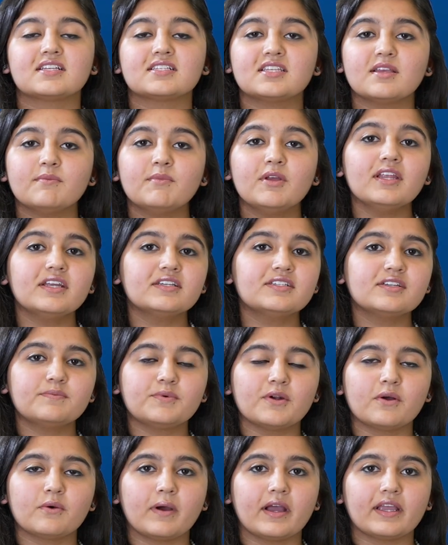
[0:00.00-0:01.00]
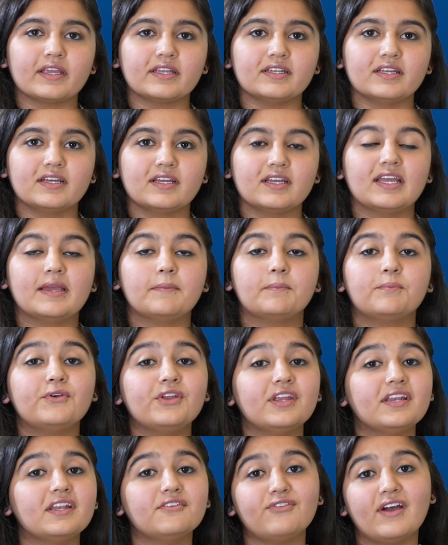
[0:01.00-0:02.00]
The simulator provides
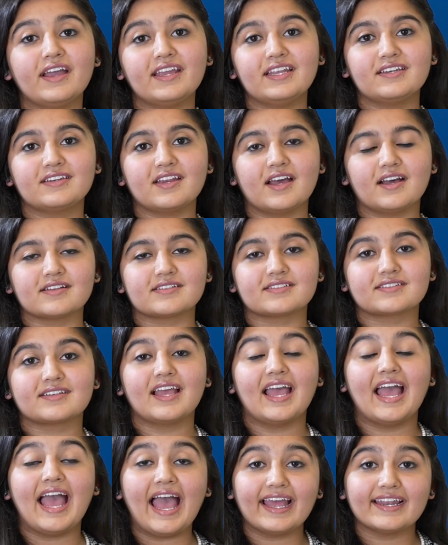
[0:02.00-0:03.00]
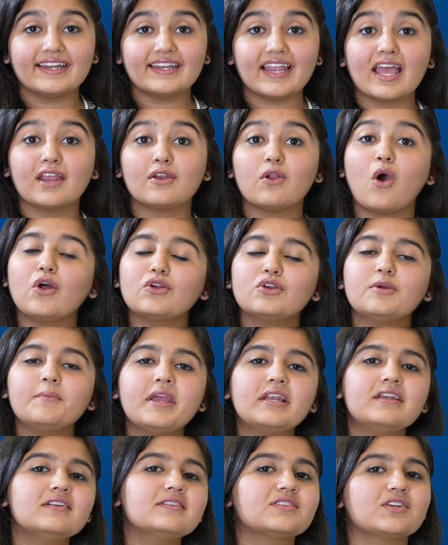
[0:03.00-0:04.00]
predefined tasks and an
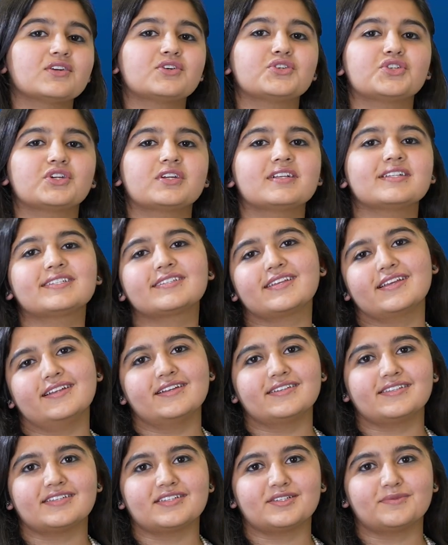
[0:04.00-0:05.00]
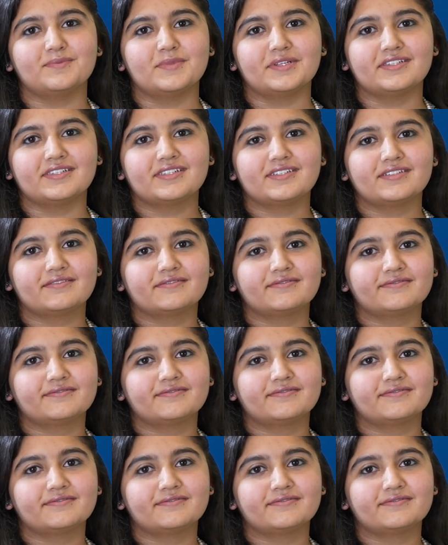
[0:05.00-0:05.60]
automated surgical skill assessment.